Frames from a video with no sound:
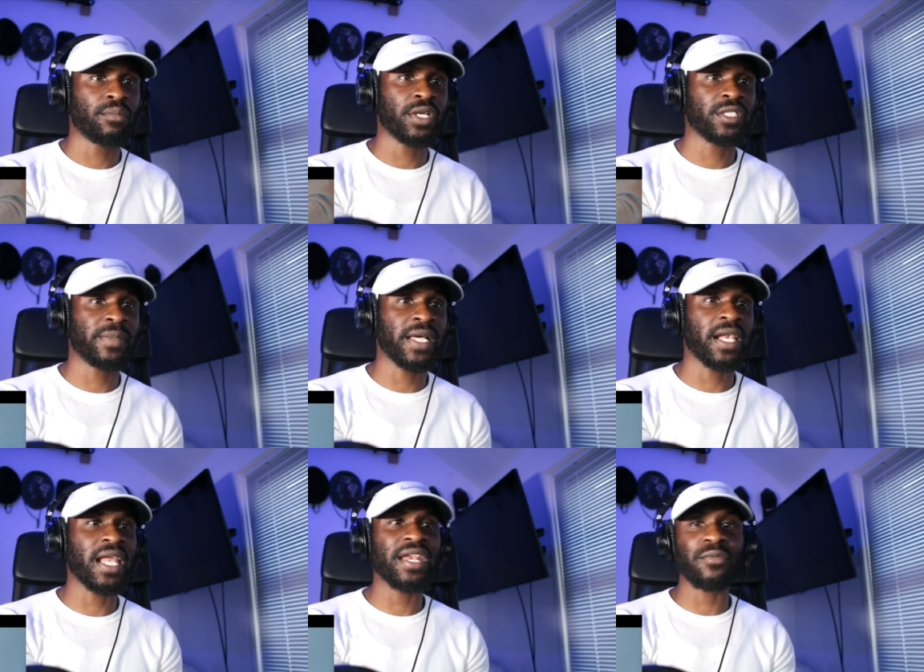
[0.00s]
Press play. I
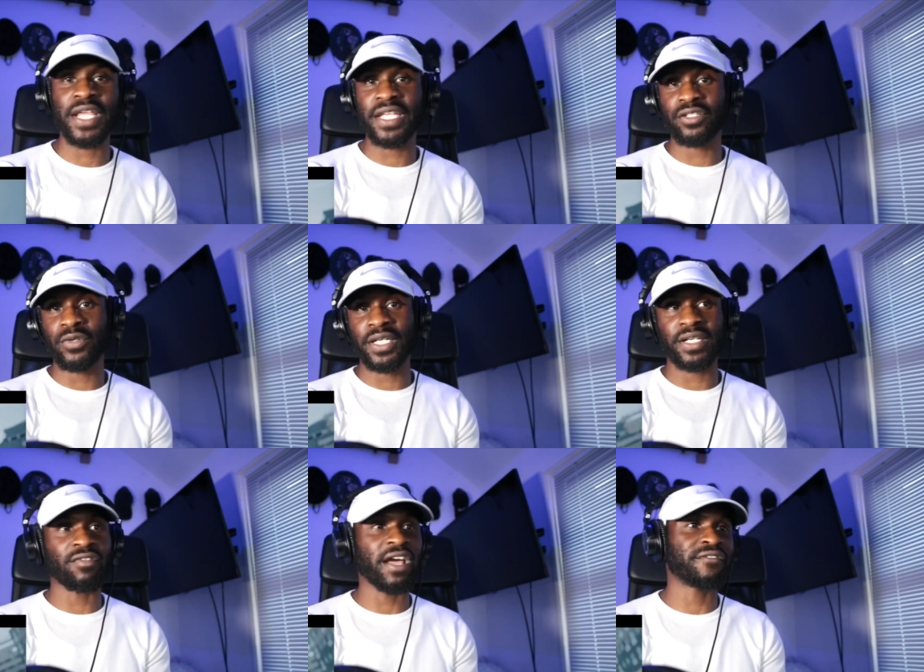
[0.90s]
like the way they're doing the
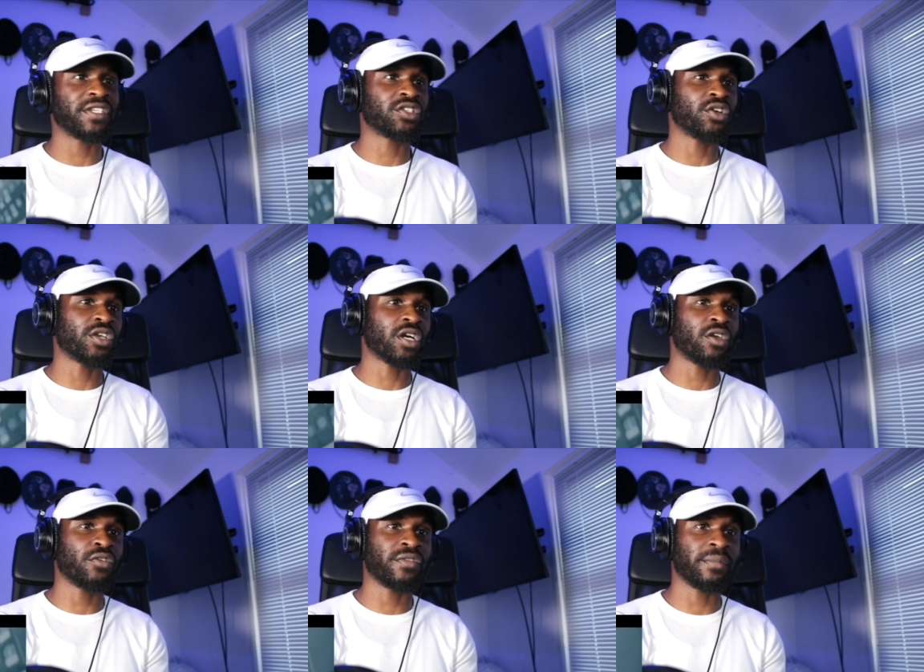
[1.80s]
graphics on the
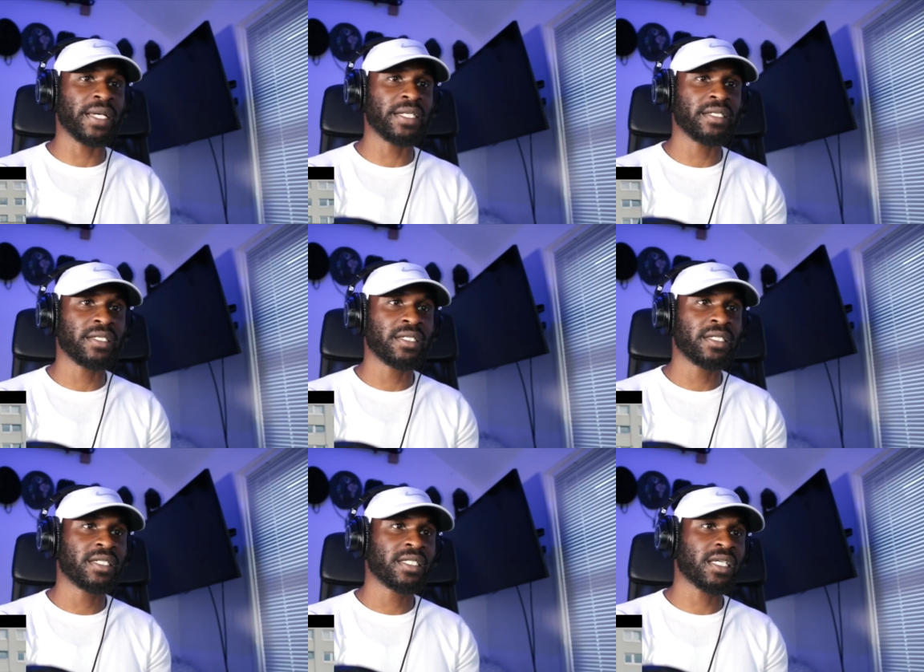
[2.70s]
clothing, man.
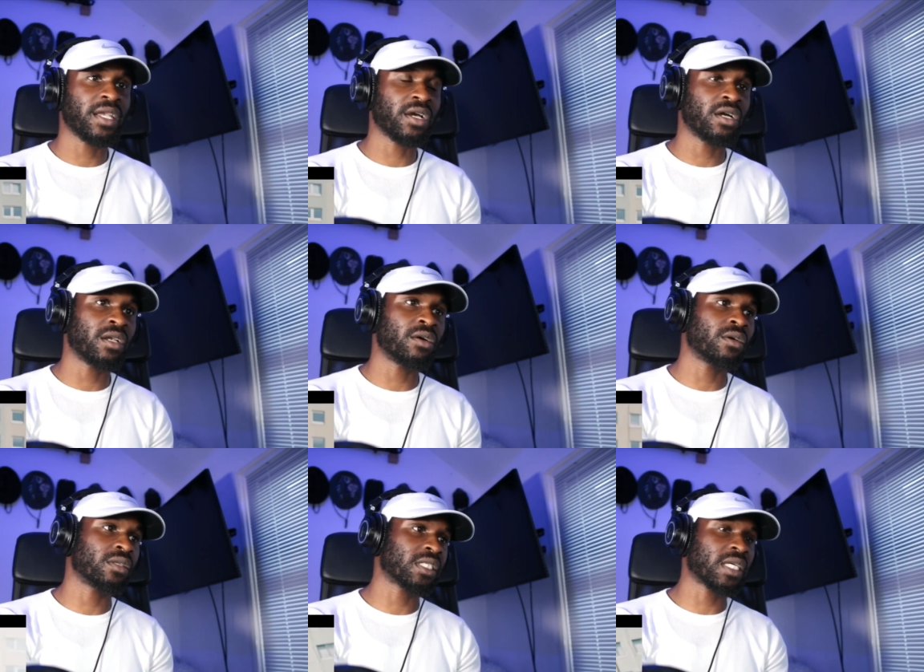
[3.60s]
Kinda clo
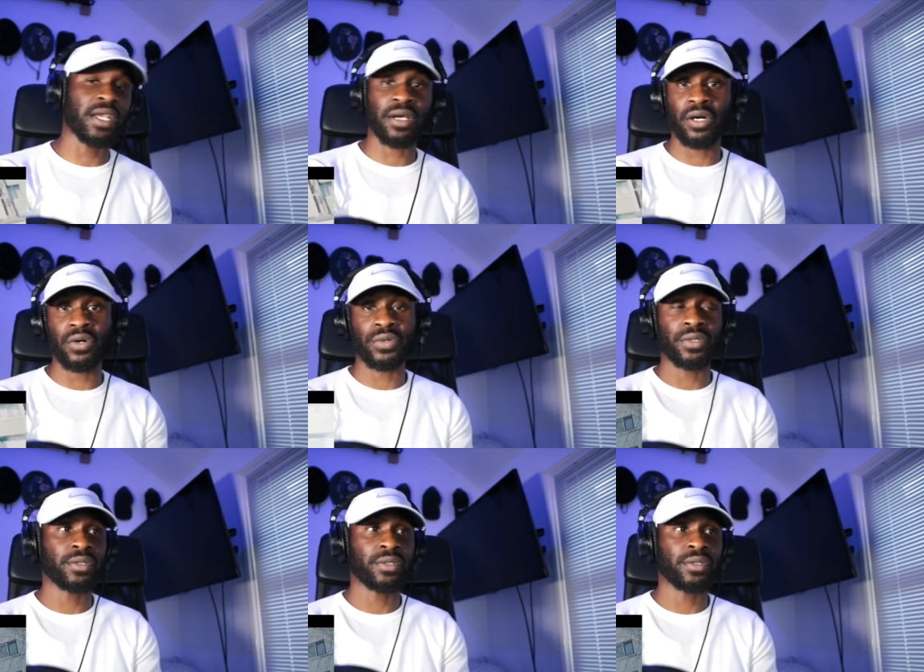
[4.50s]
that's kinda cold.